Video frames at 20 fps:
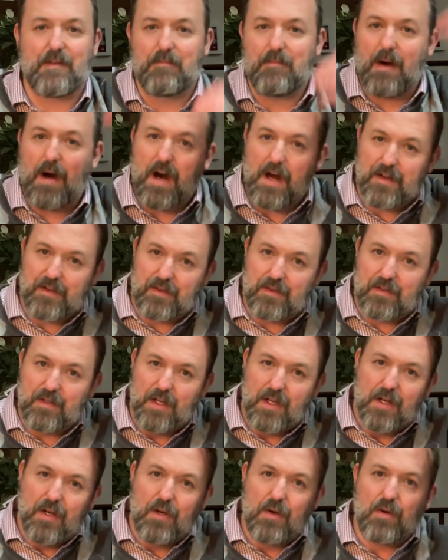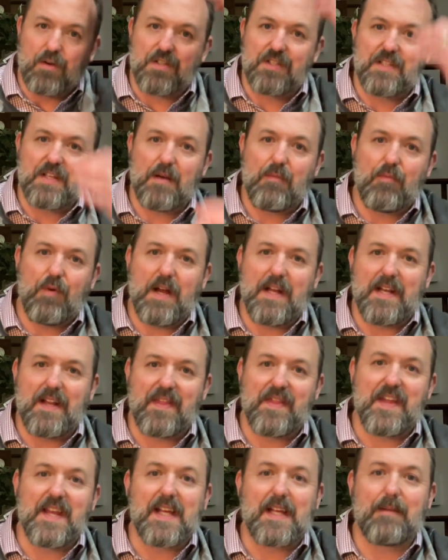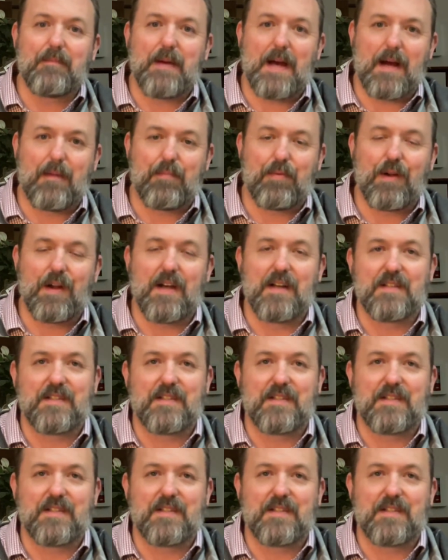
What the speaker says: model or some way to think about prayer.